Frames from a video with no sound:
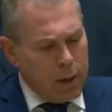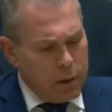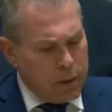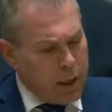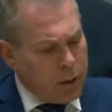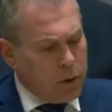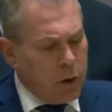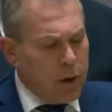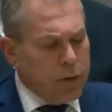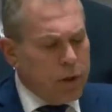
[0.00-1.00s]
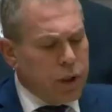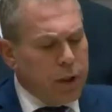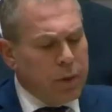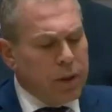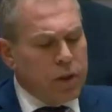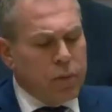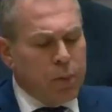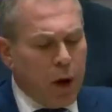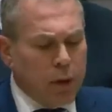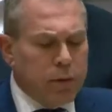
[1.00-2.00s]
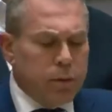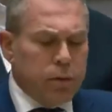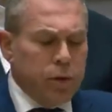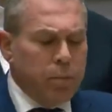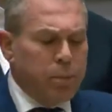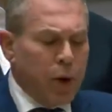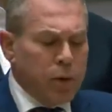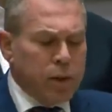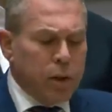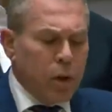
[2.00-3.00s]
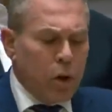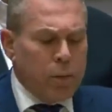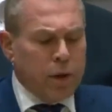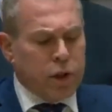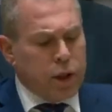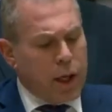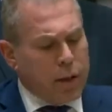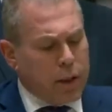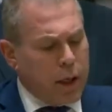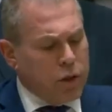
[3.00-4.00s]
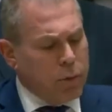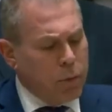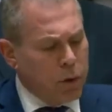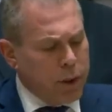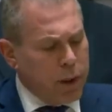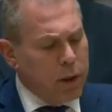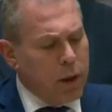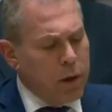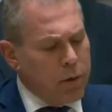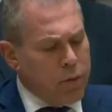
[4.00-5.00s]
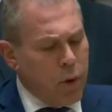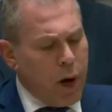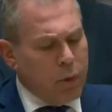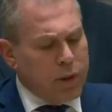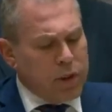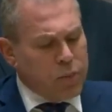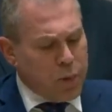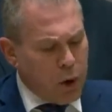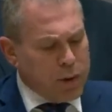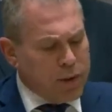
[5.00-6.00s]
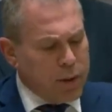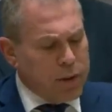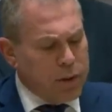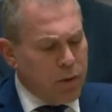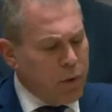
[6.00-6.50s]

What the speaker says: The Ayatollah regime, in its plot to impose a global Shiite hegemony through its proxies,